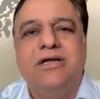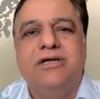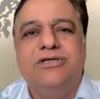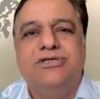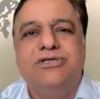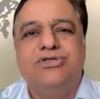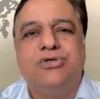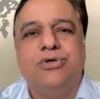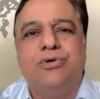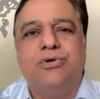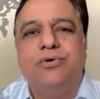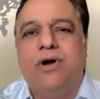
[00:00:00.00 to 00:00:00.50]
Okay.
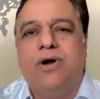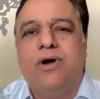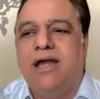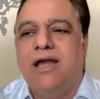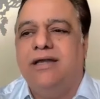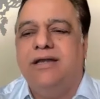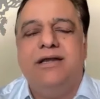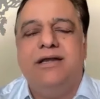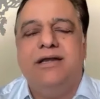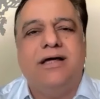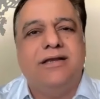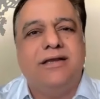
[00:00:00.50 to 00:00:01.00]
So I
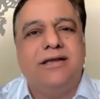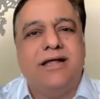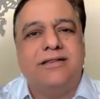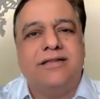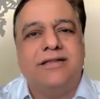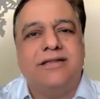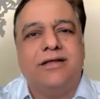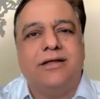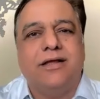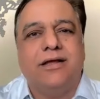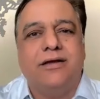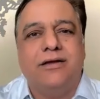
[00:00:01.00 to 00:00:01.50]
did
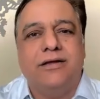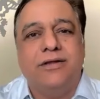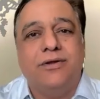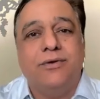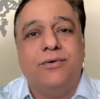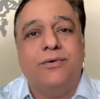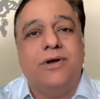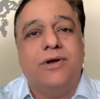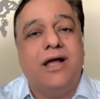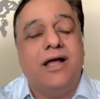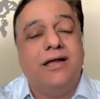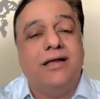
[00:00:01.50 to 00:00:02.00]
arathic
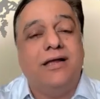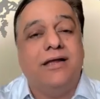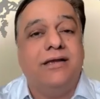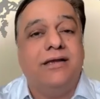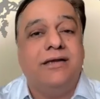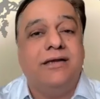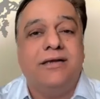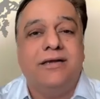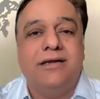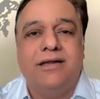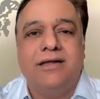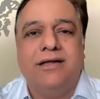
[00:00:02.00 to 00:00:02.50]
yoga
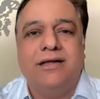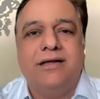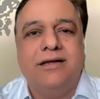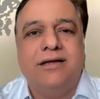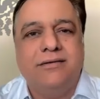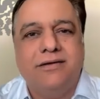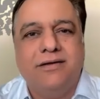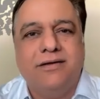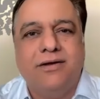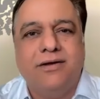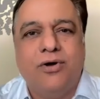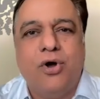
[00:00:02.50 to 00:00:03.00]
in
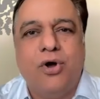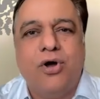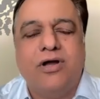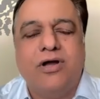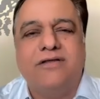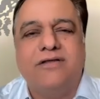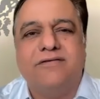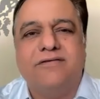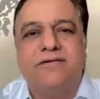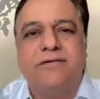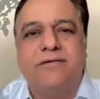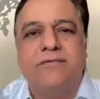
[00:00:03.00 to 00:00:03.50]

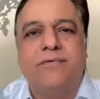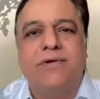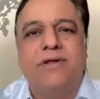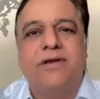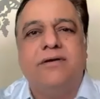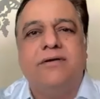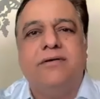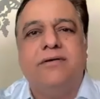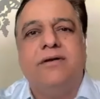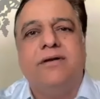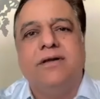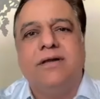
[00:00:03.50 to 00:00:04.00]
August,
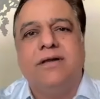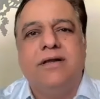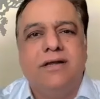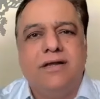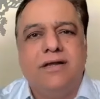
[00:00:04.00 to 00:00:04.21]
where